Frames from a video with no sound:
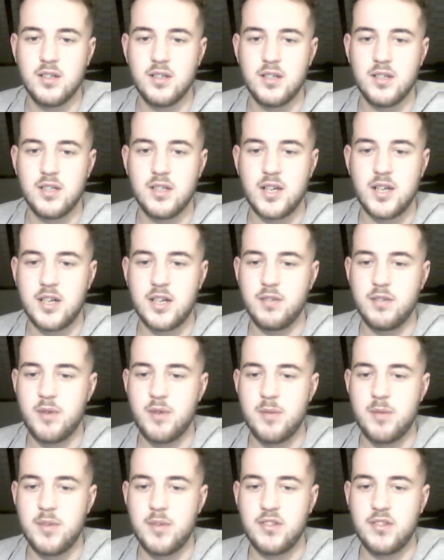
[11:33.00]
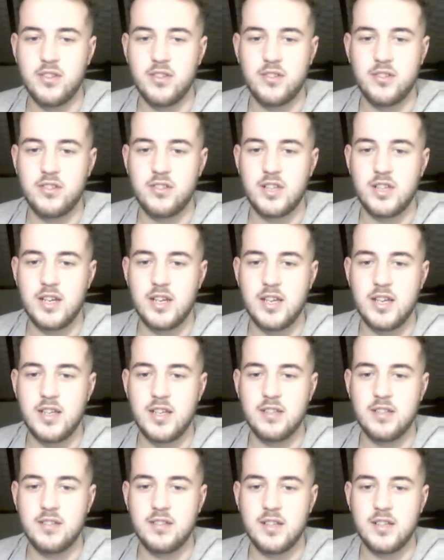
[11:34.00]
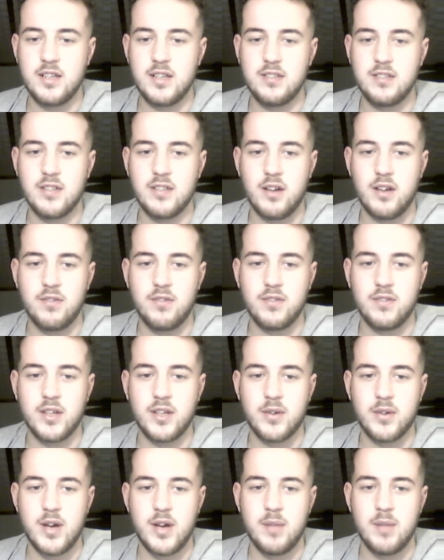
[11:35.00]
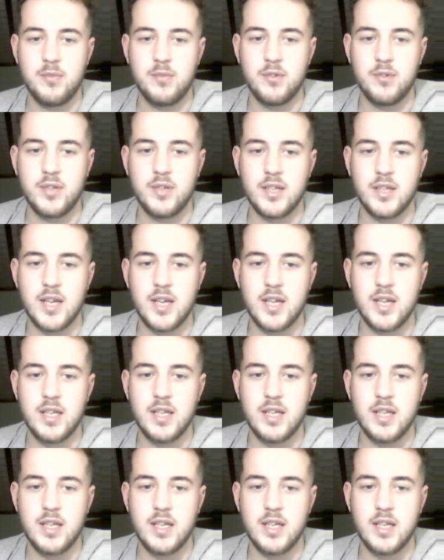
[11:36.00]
And then you won't miss silly stuff like what I'm doing there.